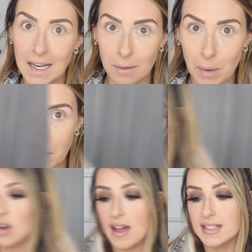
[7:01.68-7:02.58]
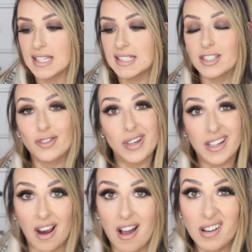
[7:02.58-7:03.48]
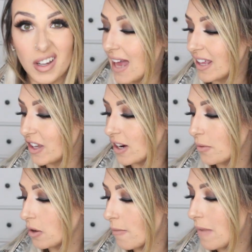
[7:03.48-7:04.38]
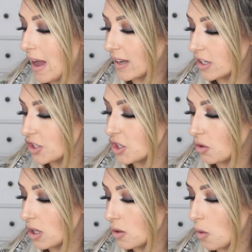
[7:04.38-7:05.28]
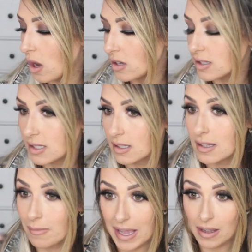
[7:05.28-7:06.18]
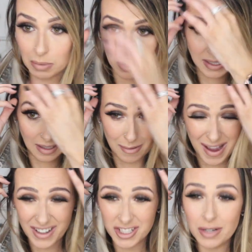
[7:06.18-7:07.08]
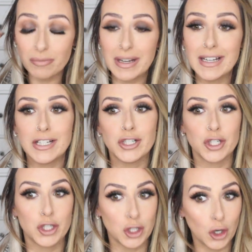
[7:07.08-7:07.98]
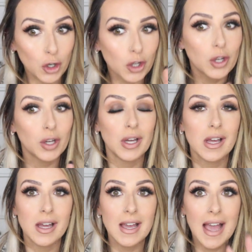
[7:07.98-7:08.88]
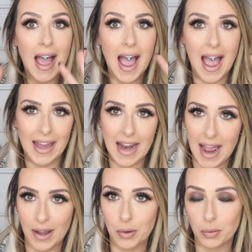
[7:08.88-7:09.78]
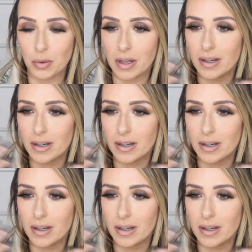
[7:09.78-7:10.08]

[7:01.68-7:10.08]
a little bit. So guys, it's three o'clock and I thought I would come back and show you what the makeup looks like. I'm actually really shook at how